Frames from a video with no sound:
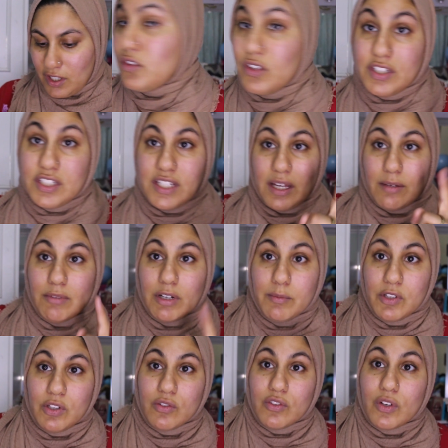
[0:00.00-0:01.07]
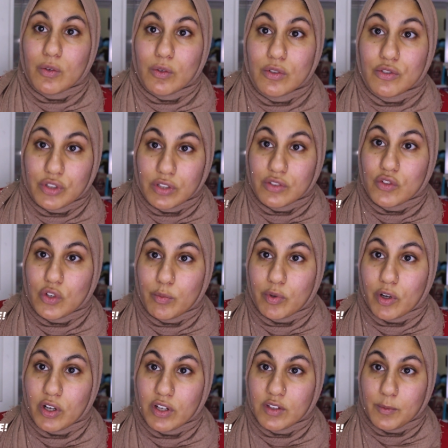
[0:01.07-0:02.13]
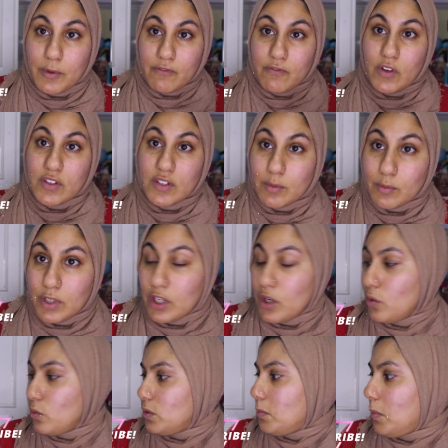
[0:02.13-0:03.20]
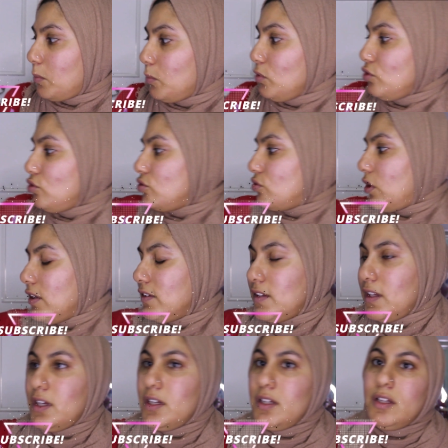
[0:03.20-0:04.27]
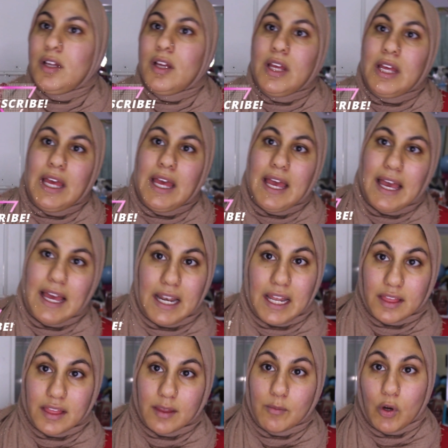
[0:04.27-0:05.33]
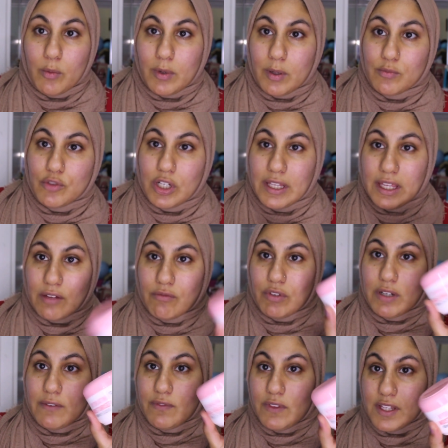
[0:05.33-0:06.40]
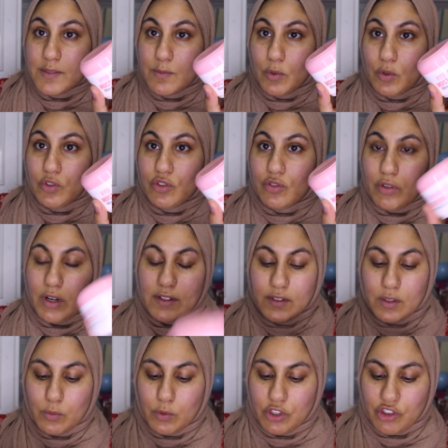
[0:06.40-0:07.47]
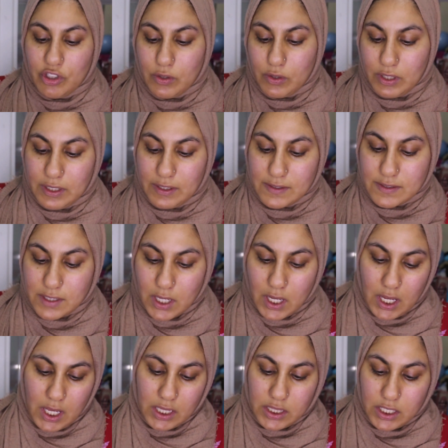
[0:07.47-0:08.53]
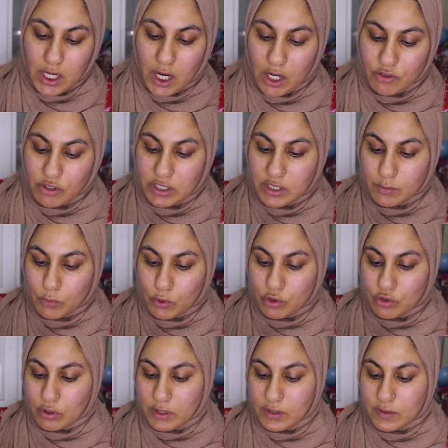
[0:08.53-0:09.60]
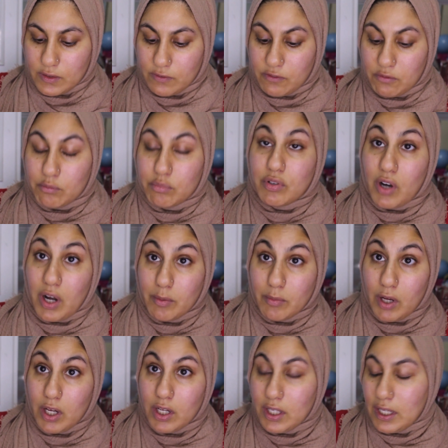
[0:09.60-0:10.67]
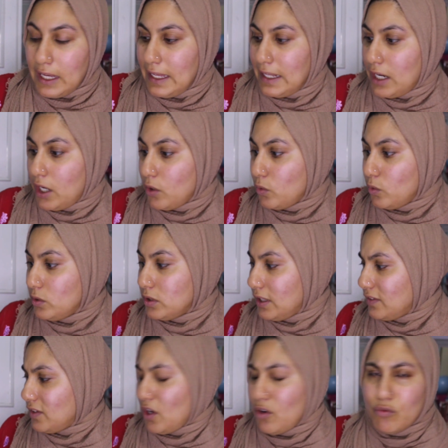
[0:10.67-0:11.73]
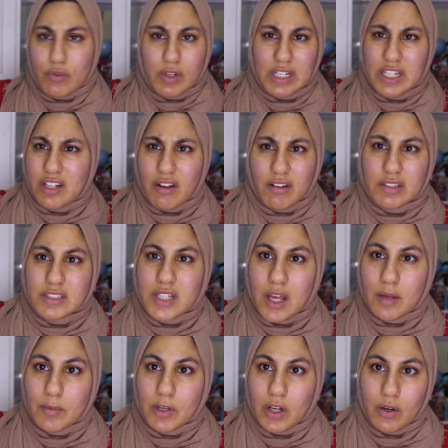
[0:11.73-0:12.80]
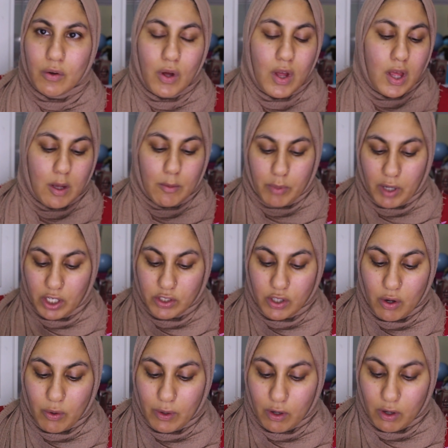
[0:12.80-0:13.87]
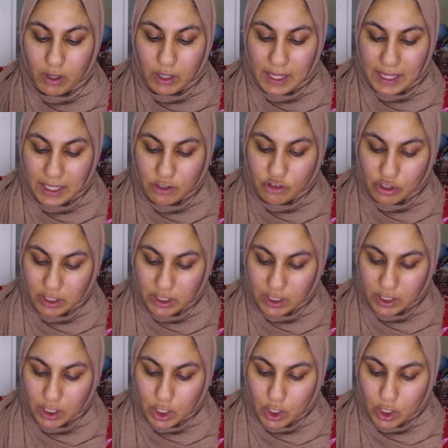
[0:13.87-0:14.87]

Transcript: So today I'm going to be using all drugstore products, but first I'm going to go with my moisturiser. And at the moment I'm trying to get rid of this moisturiser, which is the hydrating moisturiser from Primark, and I hauled this a really long time ago, but I no longer actually